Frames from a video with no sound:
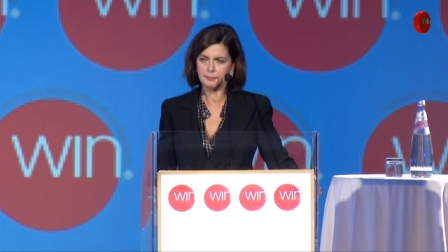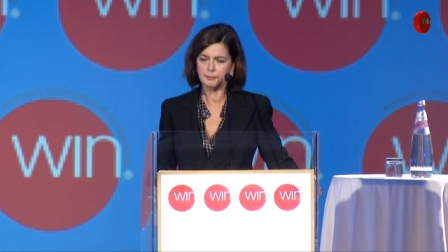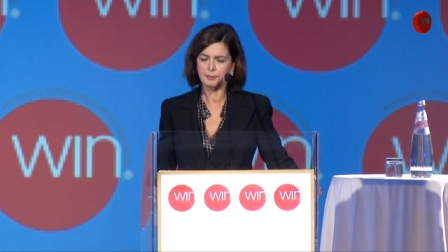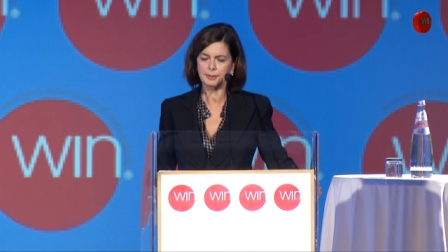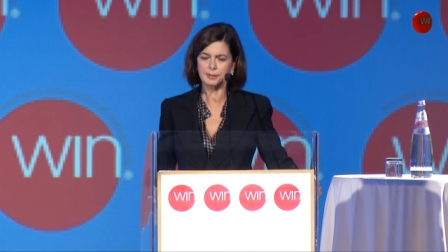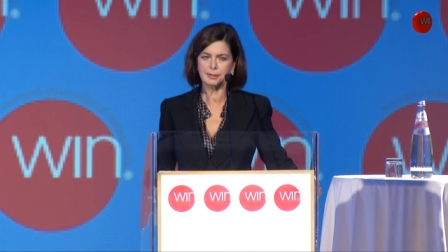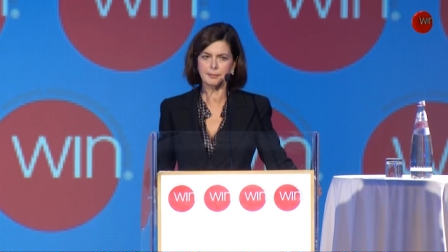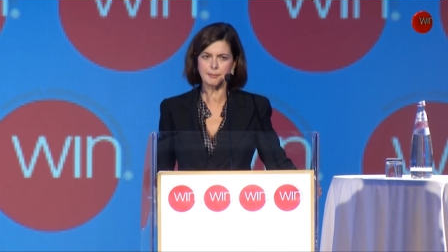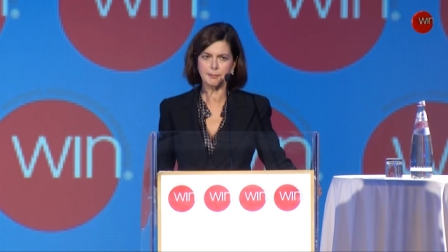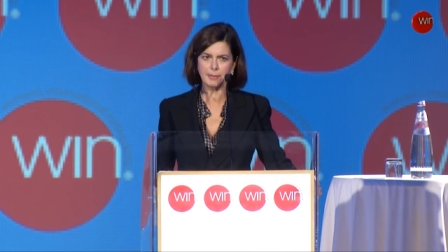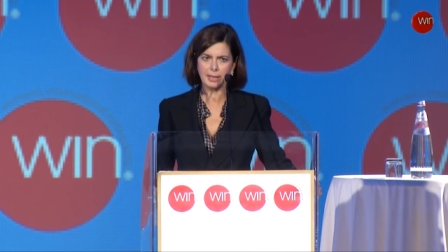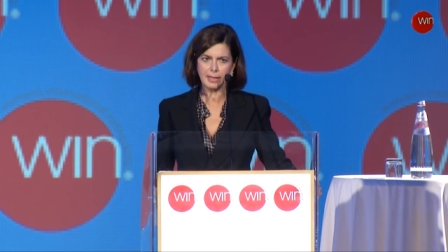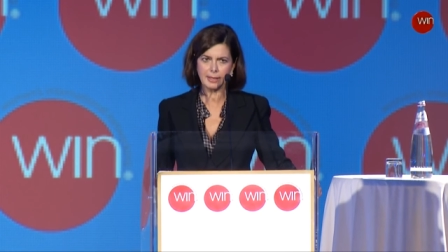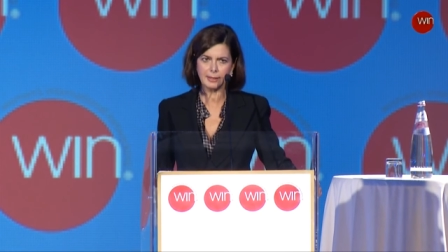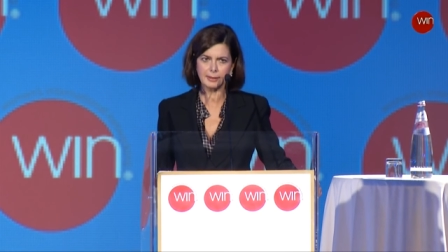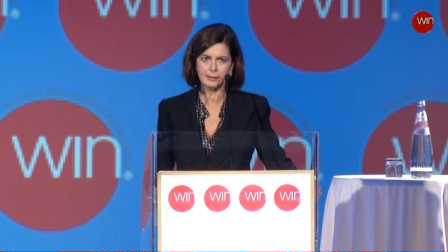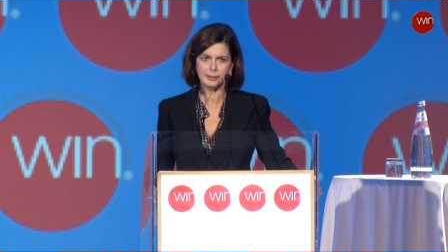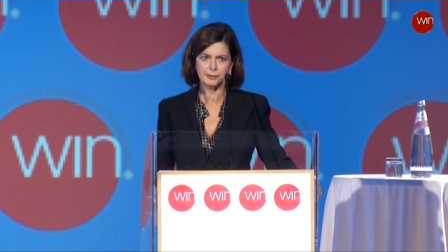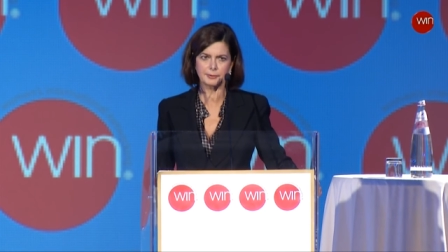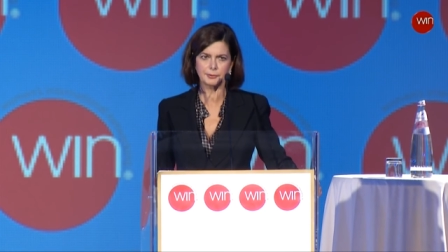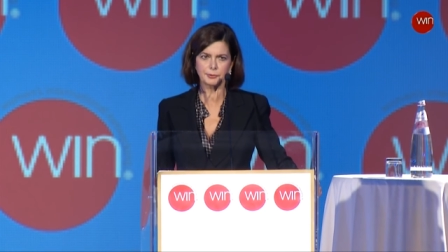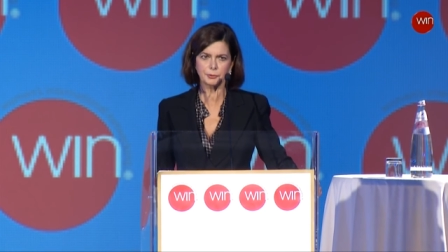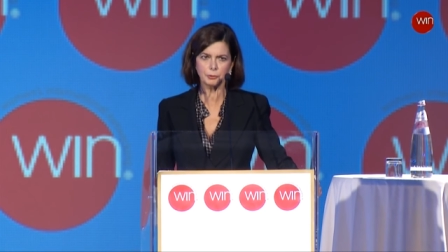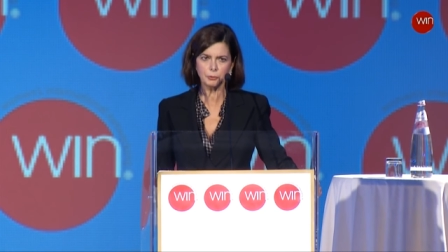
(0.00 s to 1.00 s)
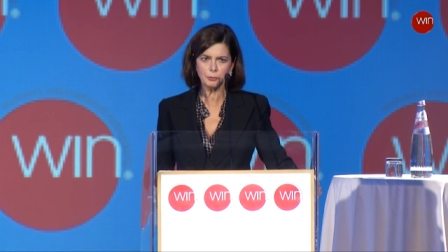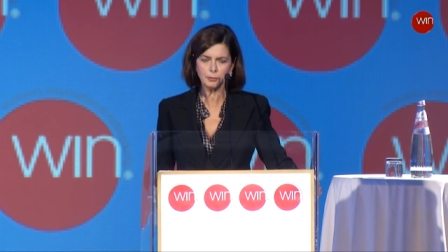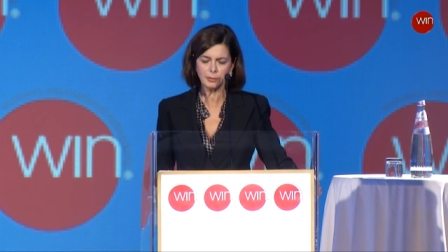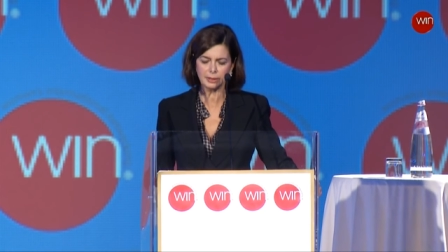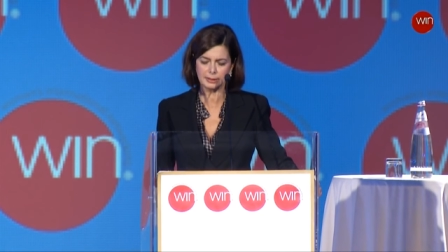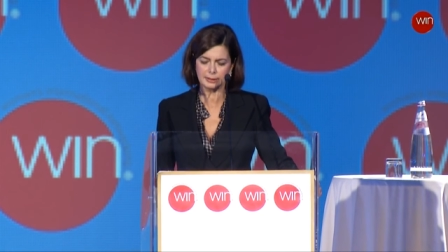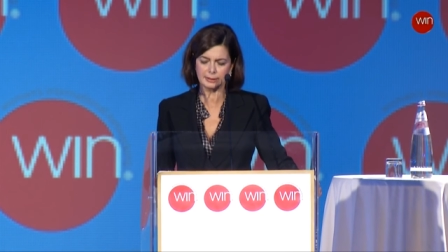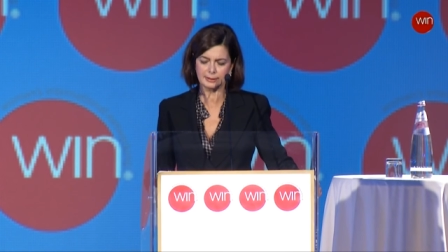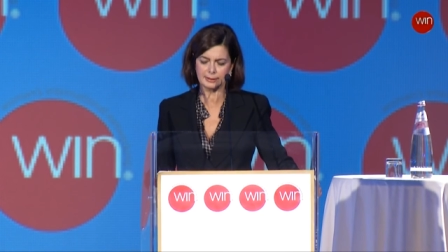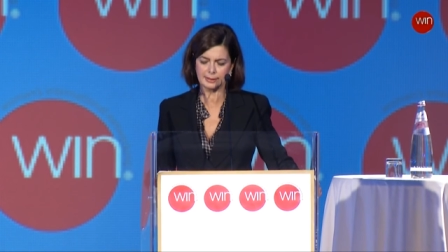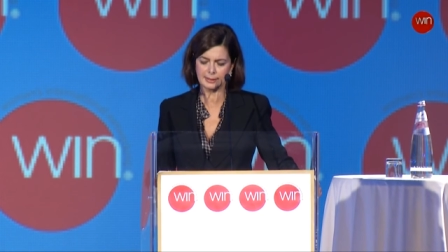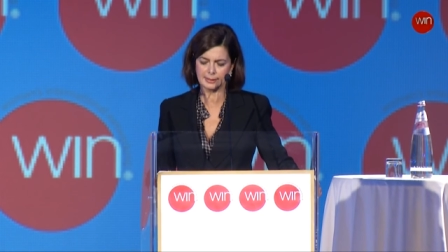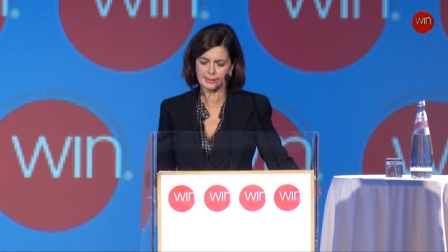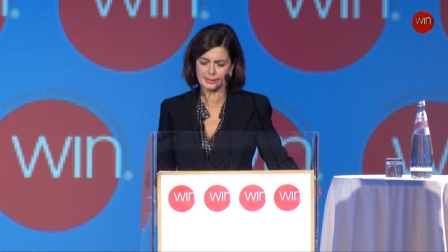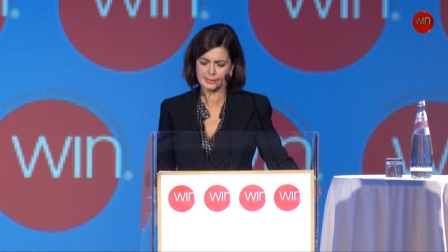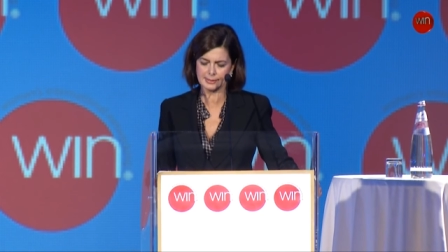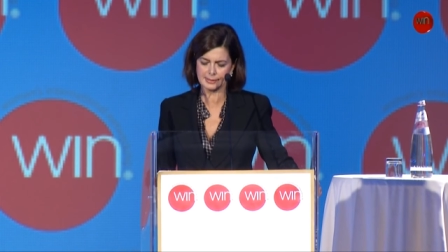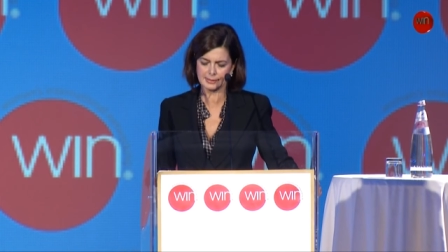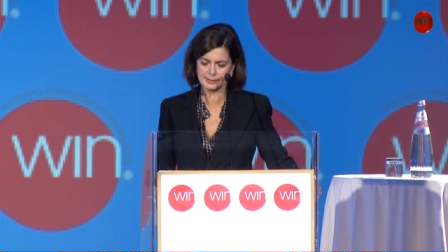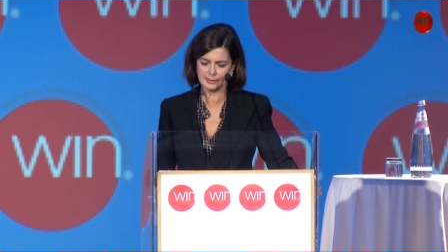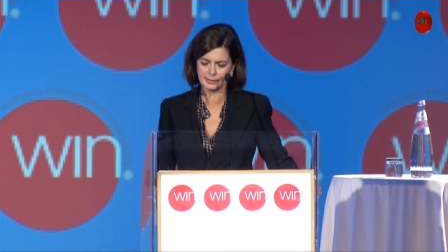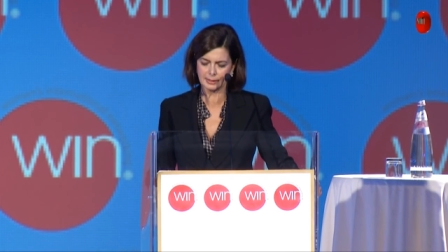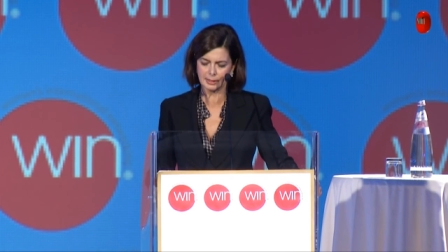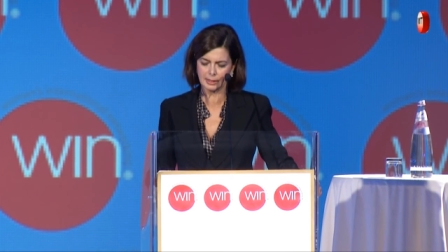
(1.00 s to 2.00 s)
with the many, too many
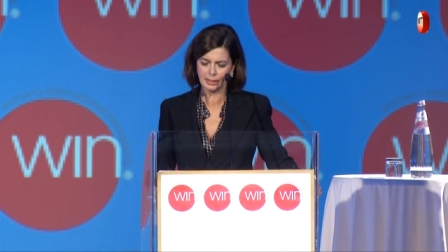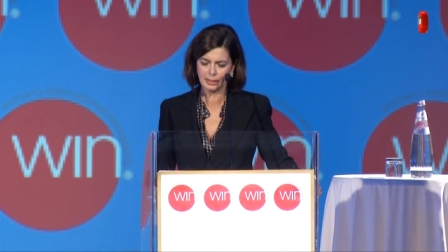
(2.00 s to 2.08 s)
deaths